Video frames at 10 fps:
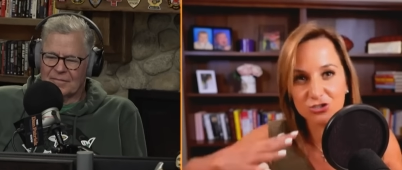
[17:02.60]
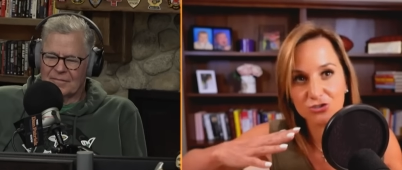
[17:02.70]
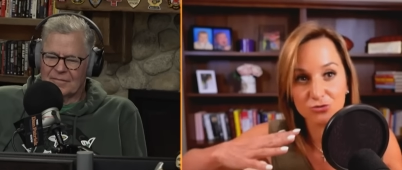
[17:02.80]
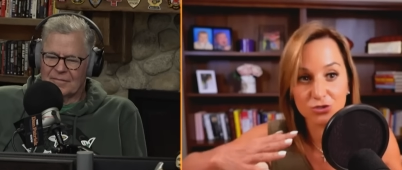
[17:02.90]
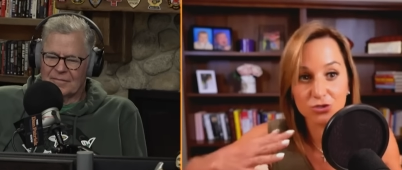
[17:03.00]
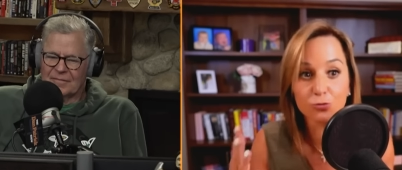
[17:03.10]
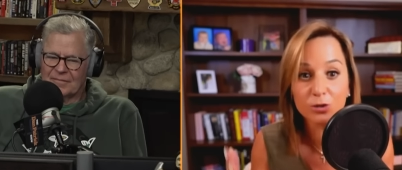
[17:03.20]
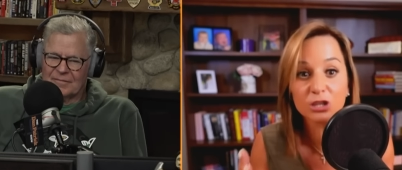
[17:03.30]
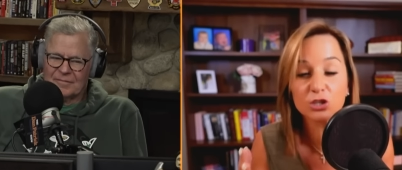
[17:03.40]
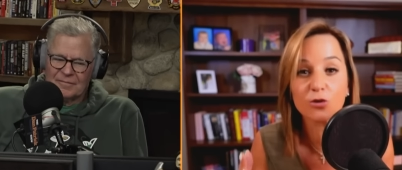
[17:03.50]
Speaker 1: to really
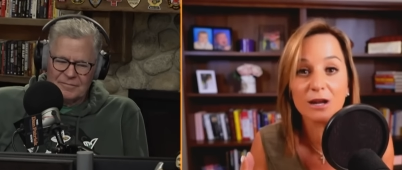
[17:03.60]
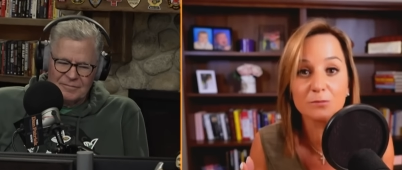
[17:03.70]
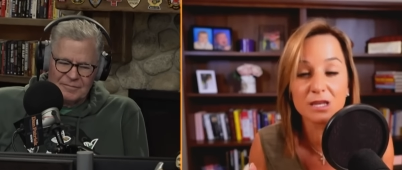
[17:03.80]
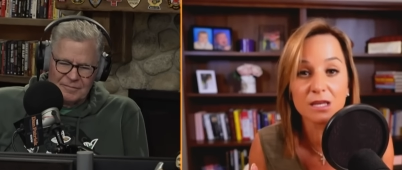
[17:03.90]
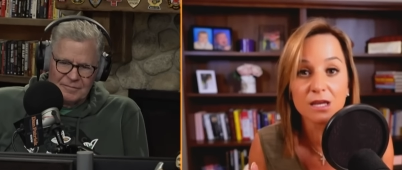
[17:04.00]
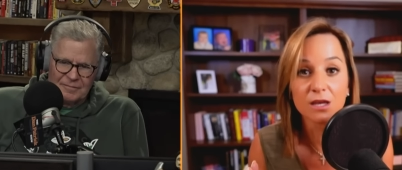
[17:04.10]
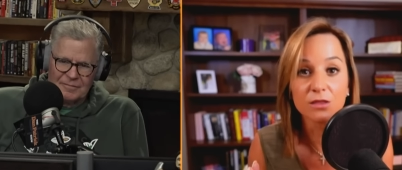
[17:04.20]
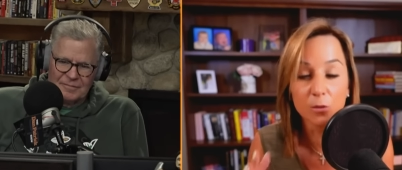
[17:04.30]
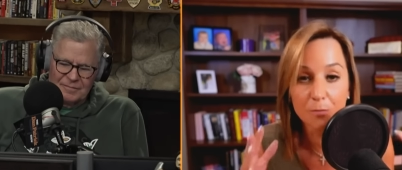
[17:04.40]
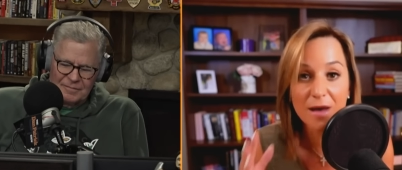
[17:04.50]
try to be the
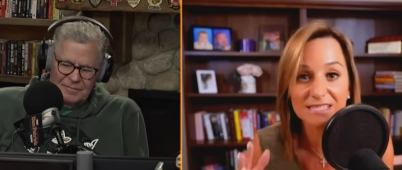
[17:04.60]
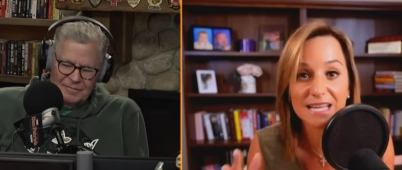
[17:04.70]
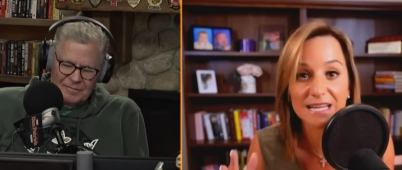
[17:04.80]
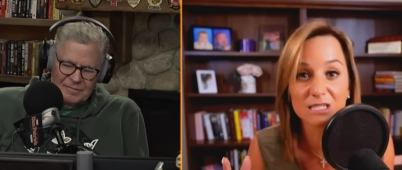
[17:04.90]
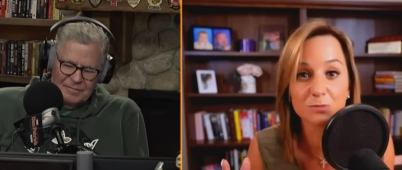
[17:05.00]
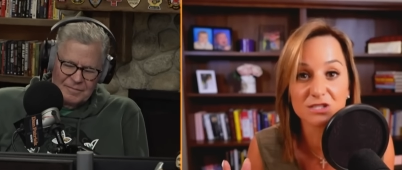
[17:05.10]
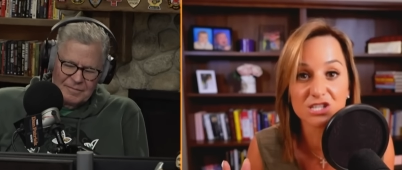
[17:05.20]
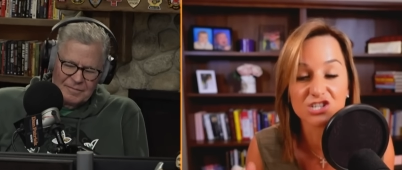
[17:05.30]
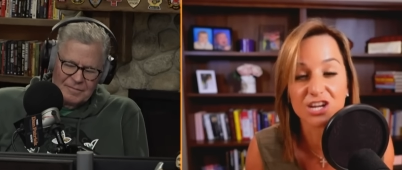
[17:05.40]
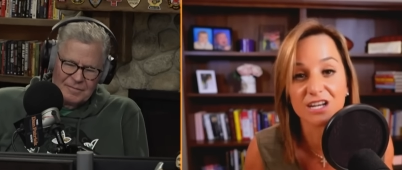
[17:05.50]
best at his
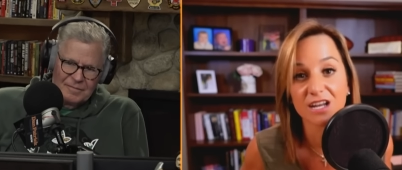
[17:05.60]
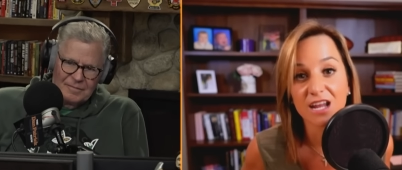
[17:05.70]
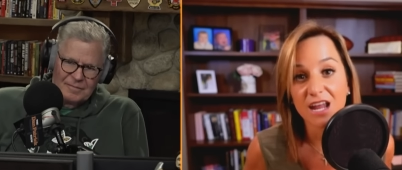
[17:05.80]
position. And